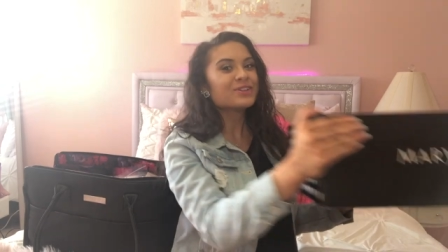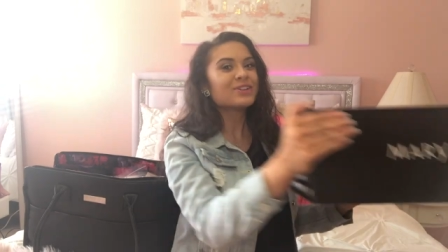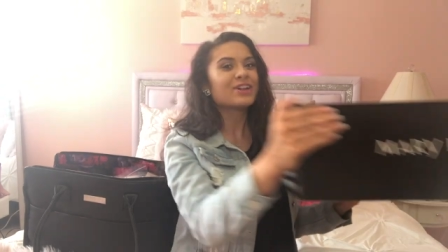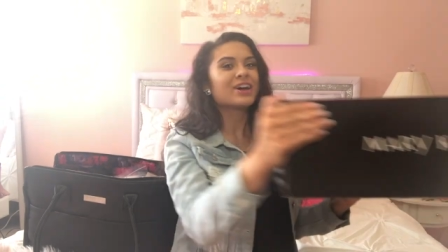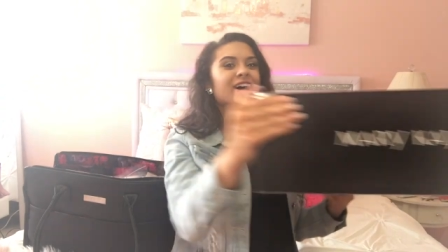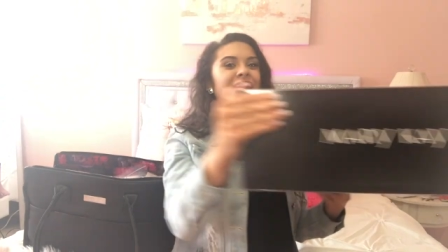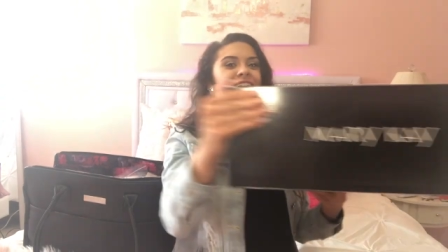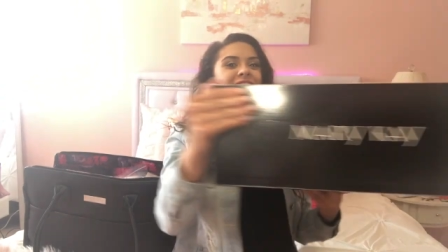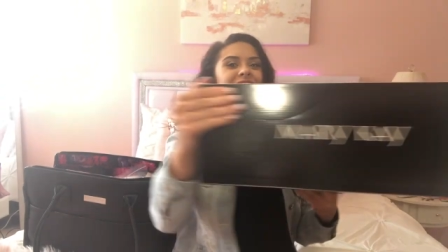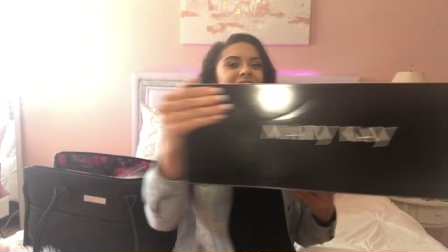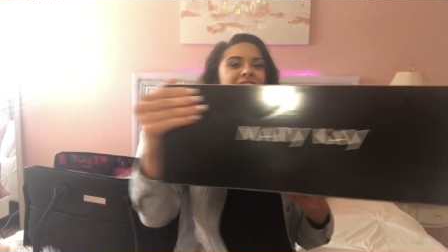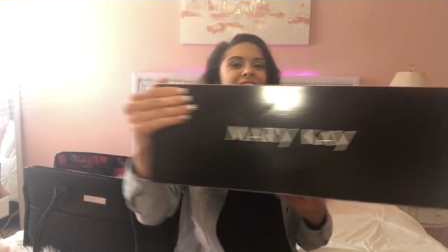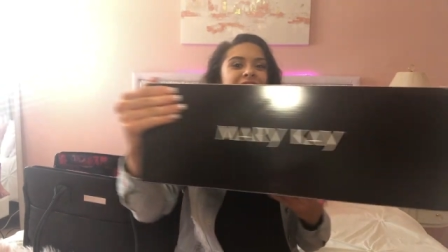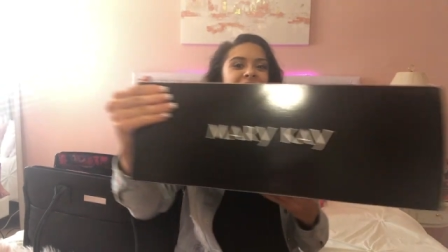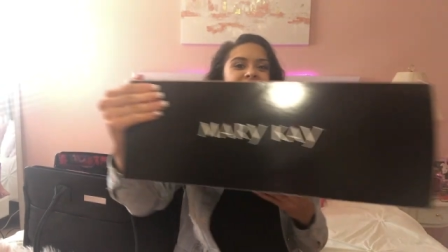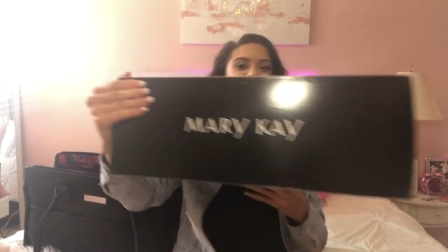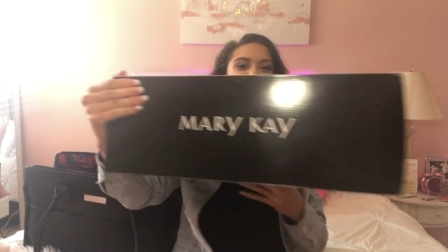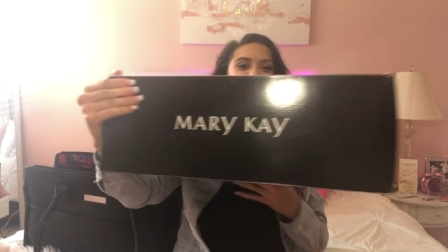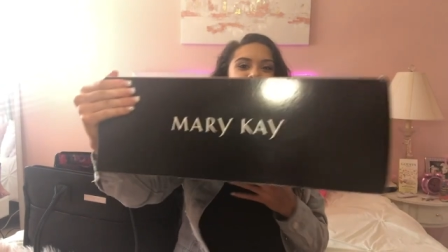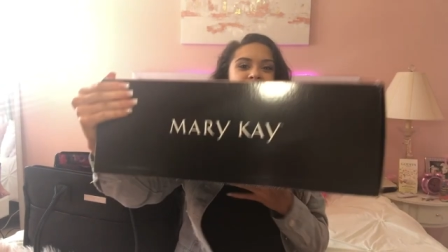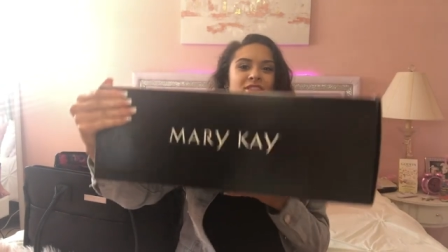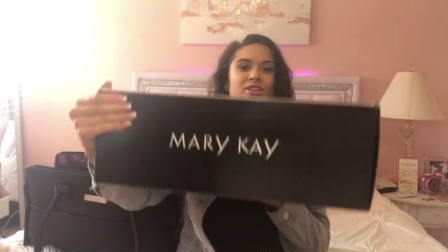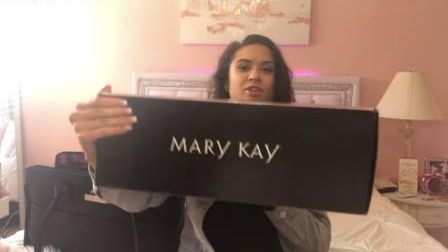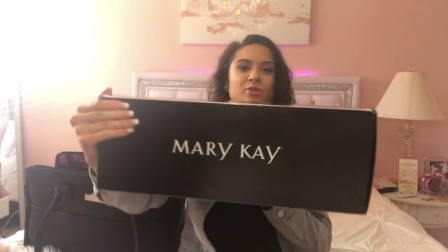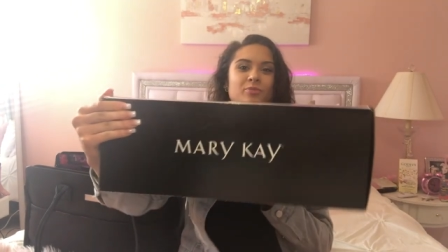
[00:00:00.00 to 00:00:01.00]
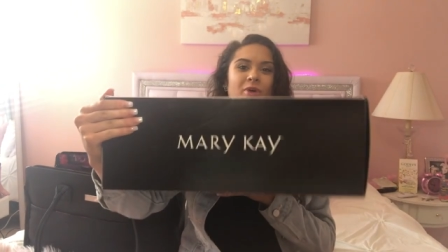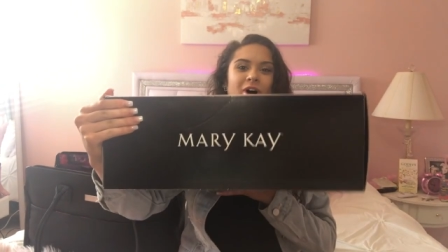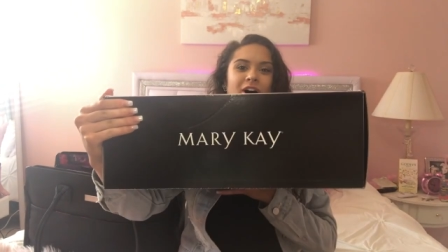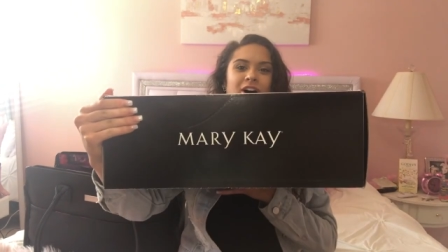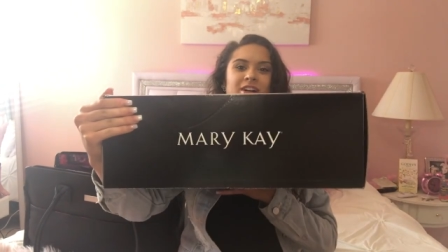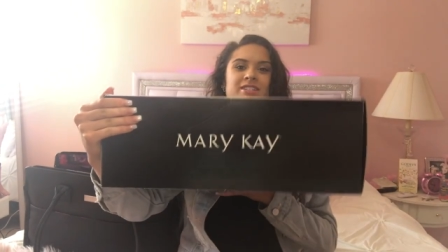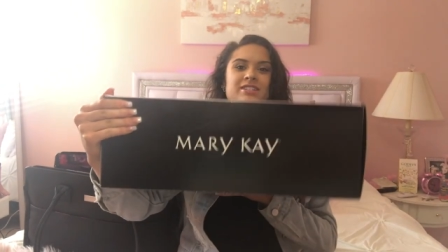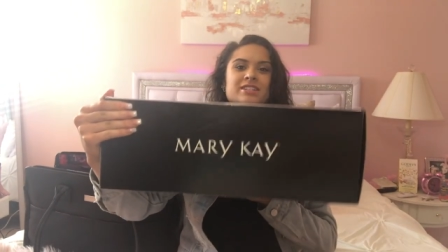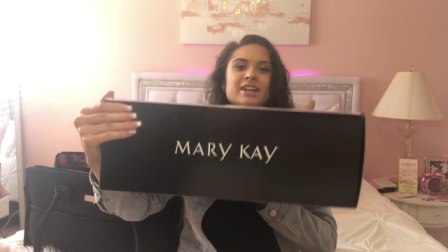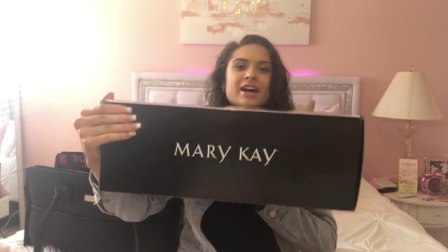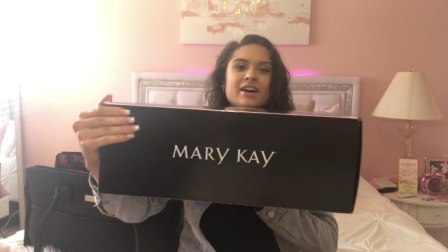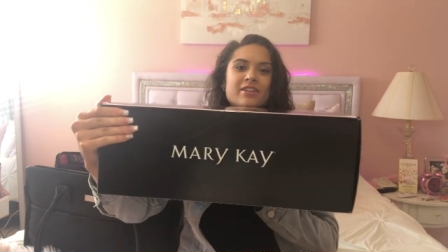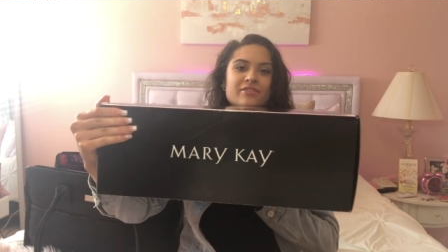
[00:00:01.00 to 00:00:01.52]
like the
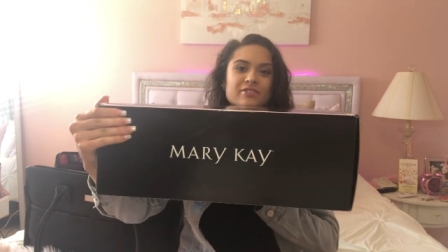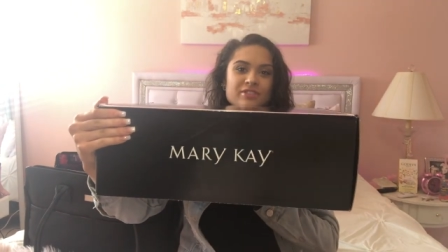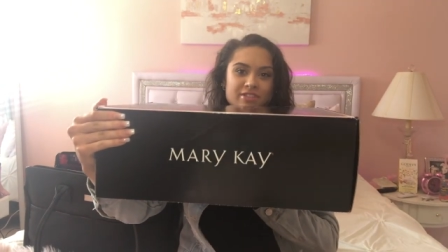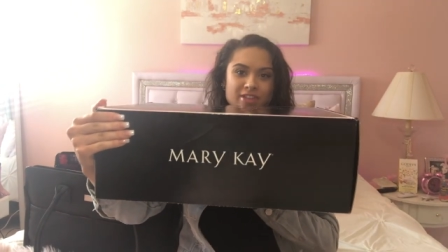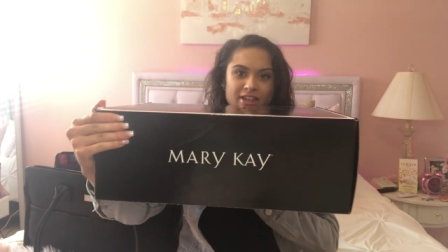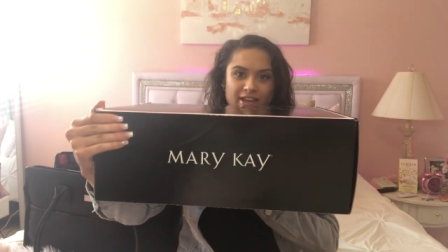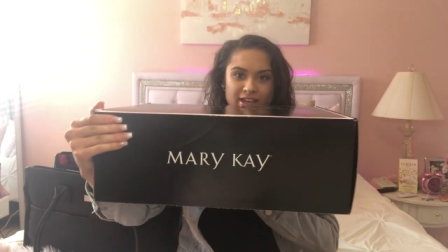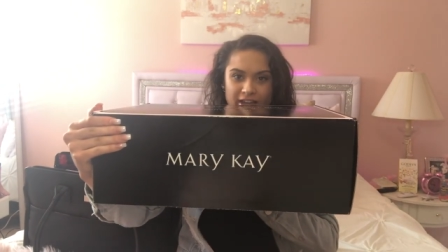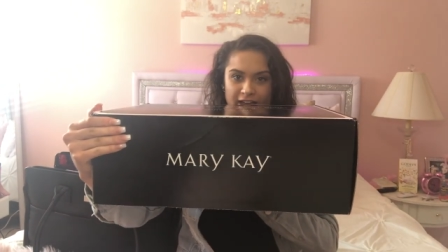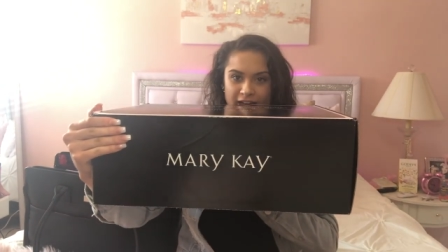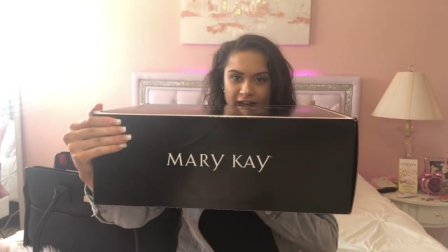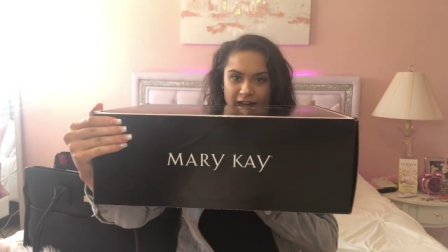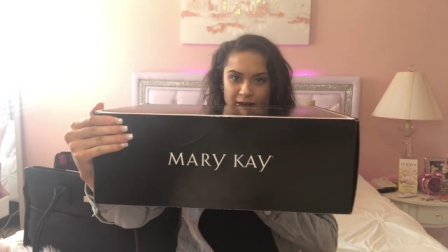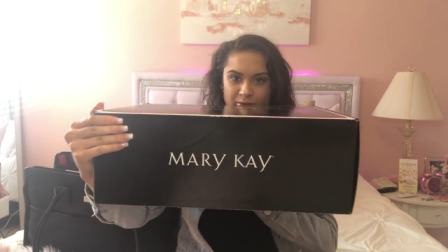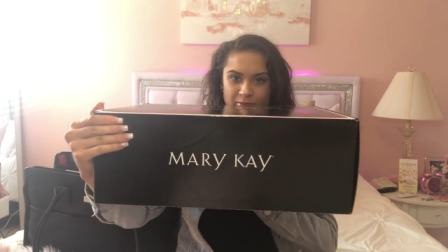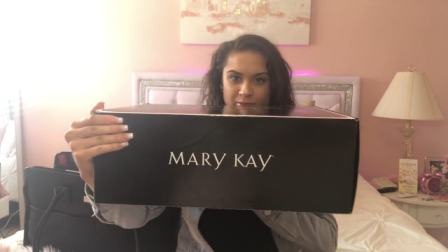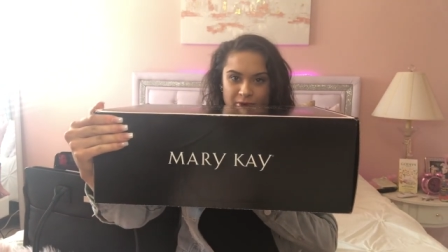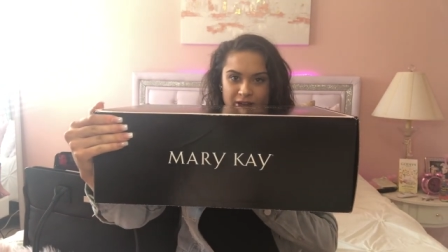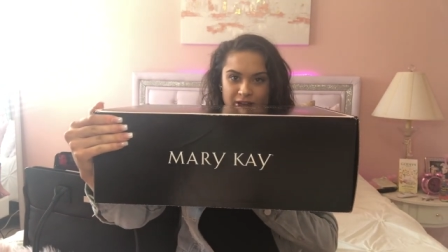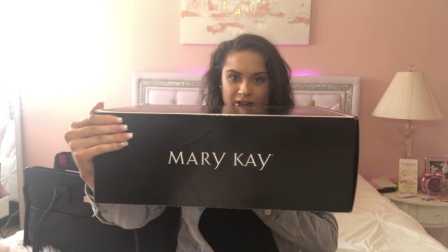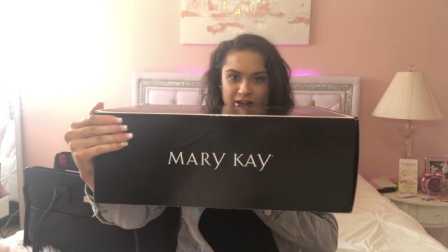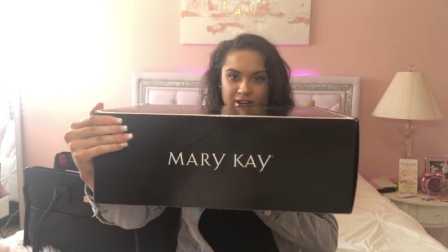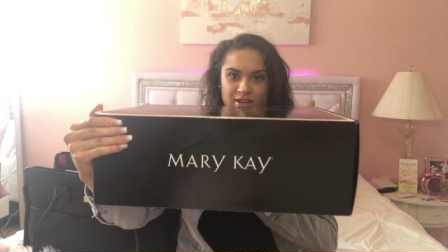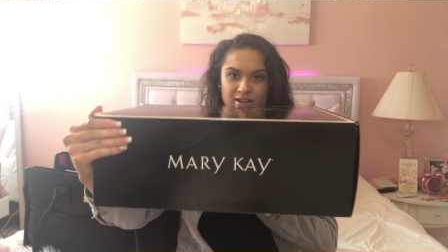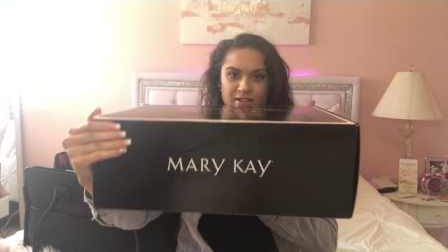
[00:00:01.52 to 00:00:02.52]
box that everything came in.